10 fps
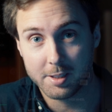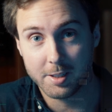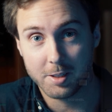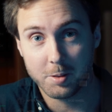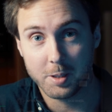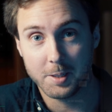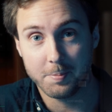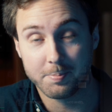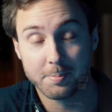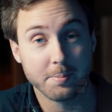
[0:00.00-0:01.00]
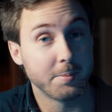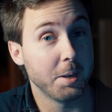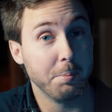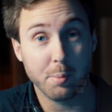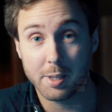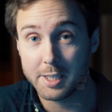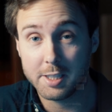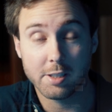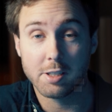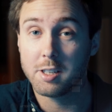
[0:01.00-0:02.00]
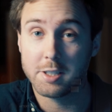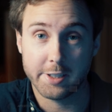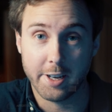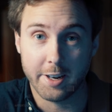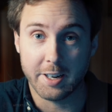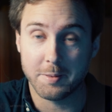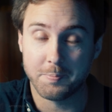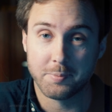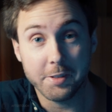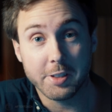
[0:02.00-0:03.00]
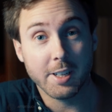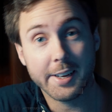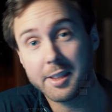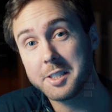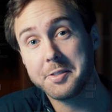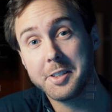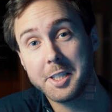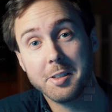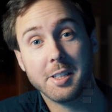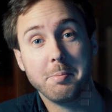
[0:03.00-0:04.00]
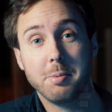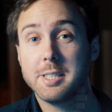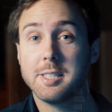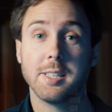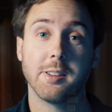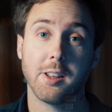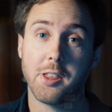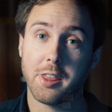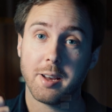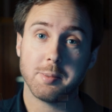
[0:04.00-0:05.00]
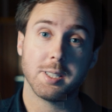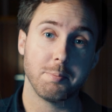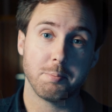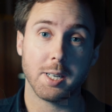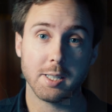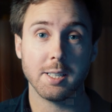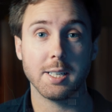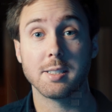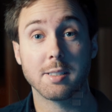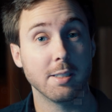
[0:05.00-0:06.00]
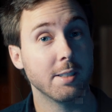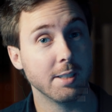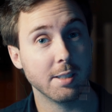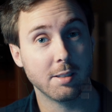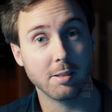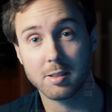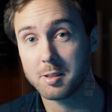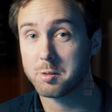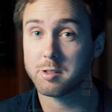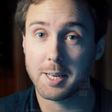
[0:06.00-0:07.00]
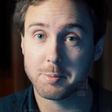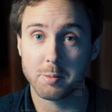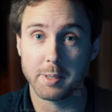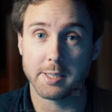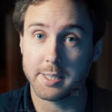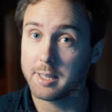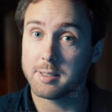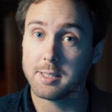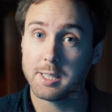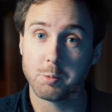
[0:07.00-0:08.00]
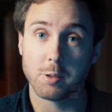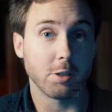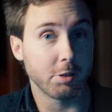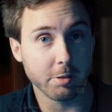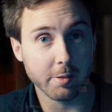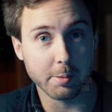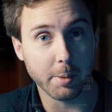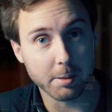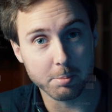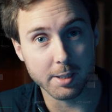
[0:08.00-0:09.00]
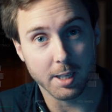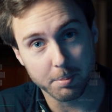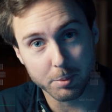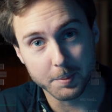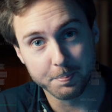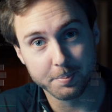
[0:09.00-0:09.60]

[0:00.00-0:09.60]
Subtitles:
So please share. If you like this video, then please hit the thumbs up button and consider to subscribe to my channel. It would truly make me happy.